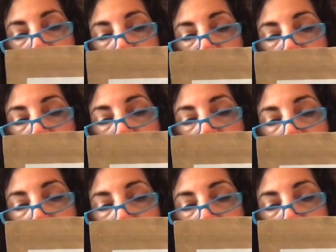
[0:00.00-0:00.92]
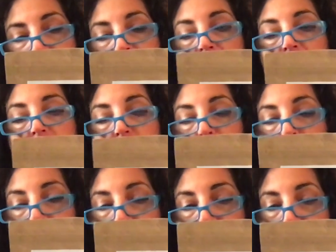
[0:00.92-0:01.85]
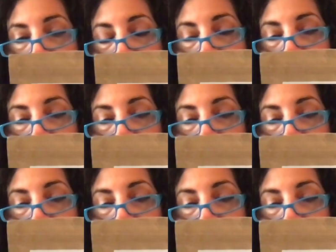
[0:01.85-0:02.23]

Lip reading: sugared apples, golden raisins,